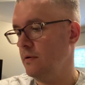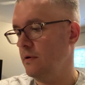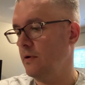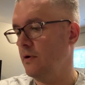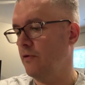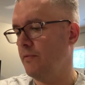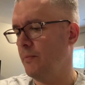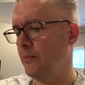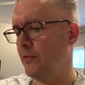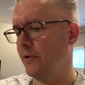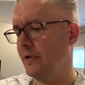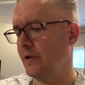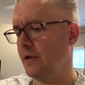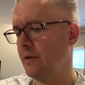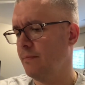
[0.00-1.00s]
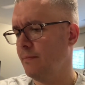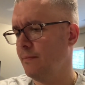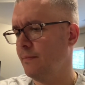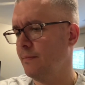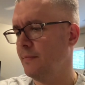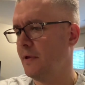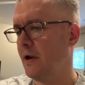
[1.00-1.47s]
Don't know if I'm really
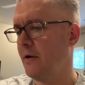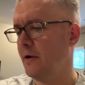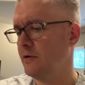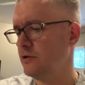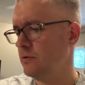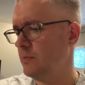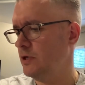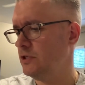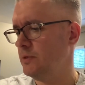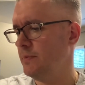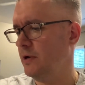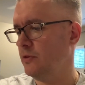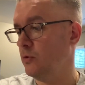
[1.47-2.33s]
caring too much about